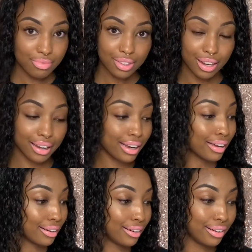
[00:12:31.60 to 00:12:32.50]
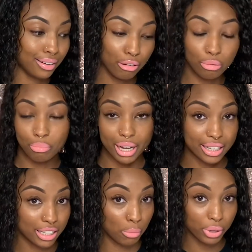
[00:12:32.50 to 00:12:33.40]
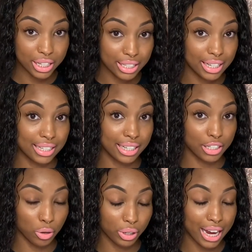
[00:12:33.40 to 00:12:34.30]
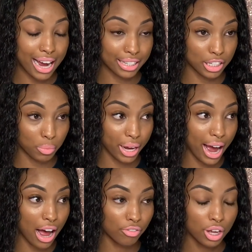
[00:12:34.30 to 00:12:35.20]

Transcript: again makes complete sense. That's the only access we have.